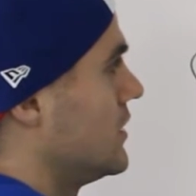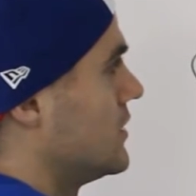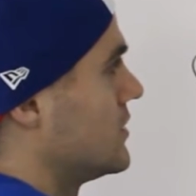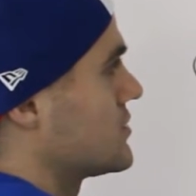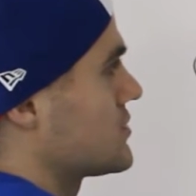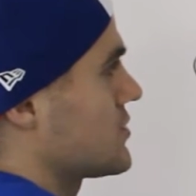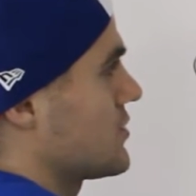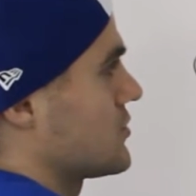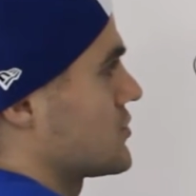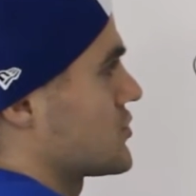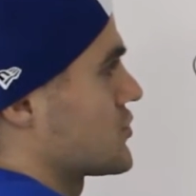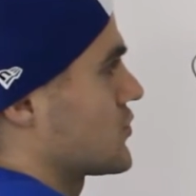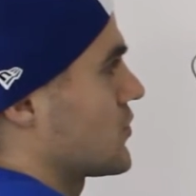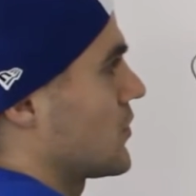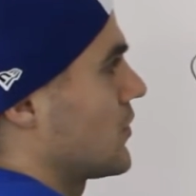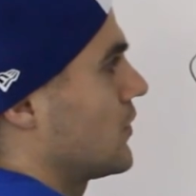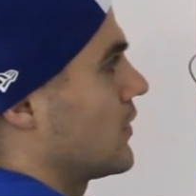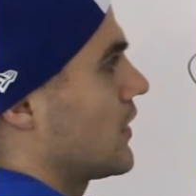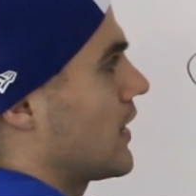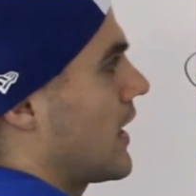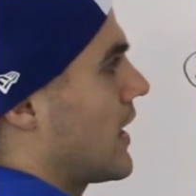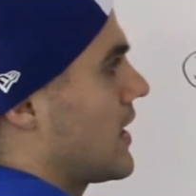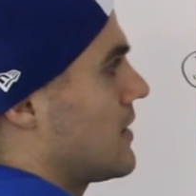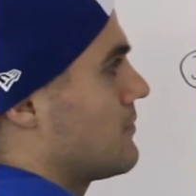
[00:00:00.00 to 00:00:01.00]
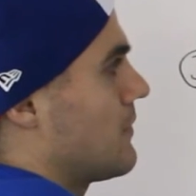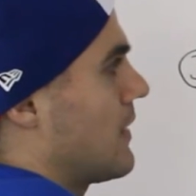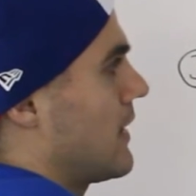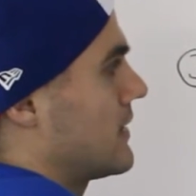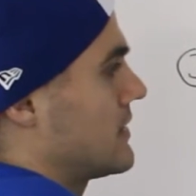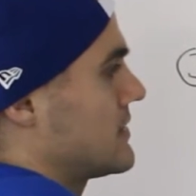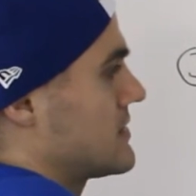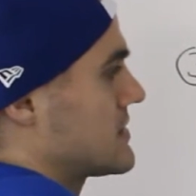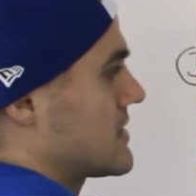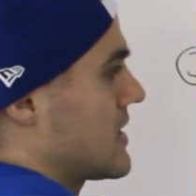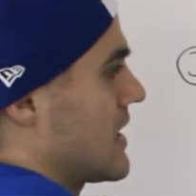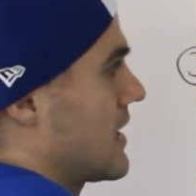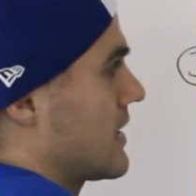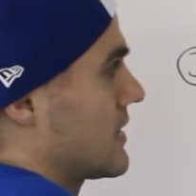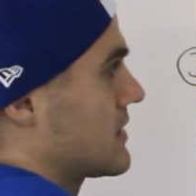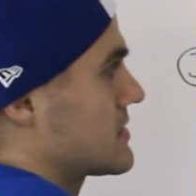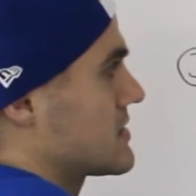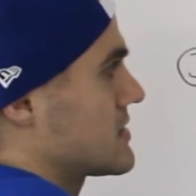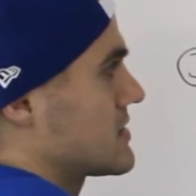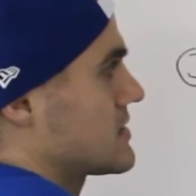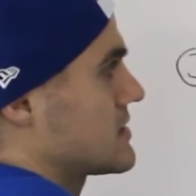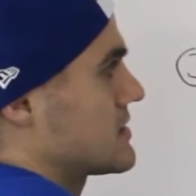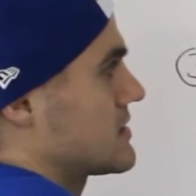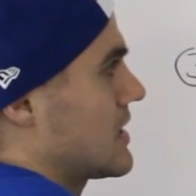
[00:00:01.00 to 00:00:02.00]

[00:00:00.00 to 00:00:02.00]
So the square root of 8 minus x